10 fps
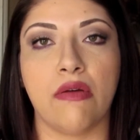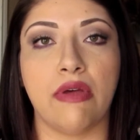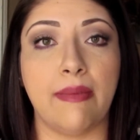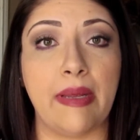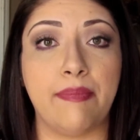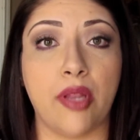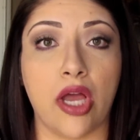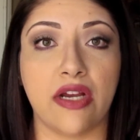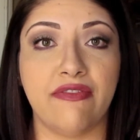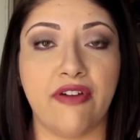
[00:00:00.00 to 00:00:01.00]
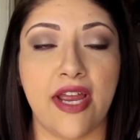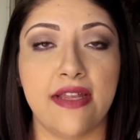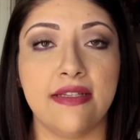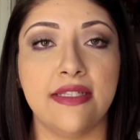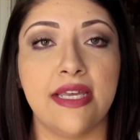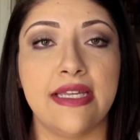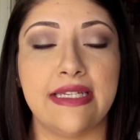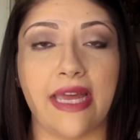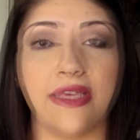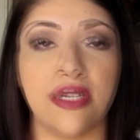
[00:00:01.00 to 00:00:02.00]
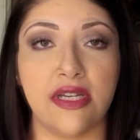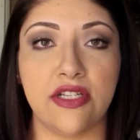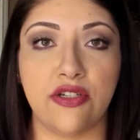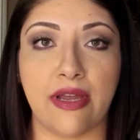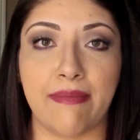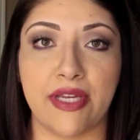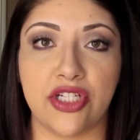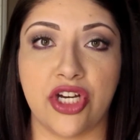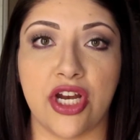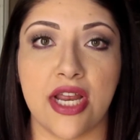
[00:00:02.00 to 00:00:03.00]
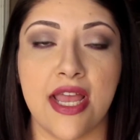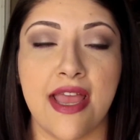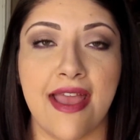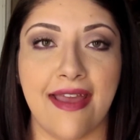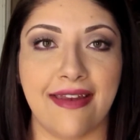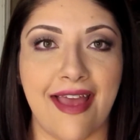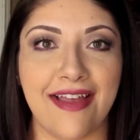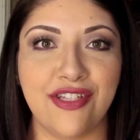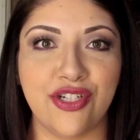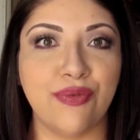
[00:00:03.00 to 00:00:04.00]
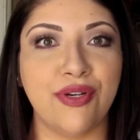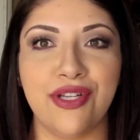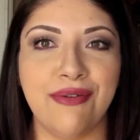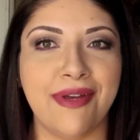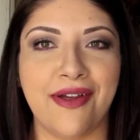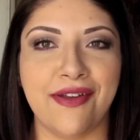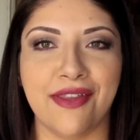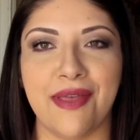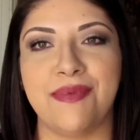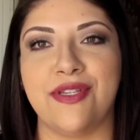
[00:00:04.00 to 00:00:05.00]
one of my blogger friends posted an Instagram picture, and I asked her, what are you wearing on your lips?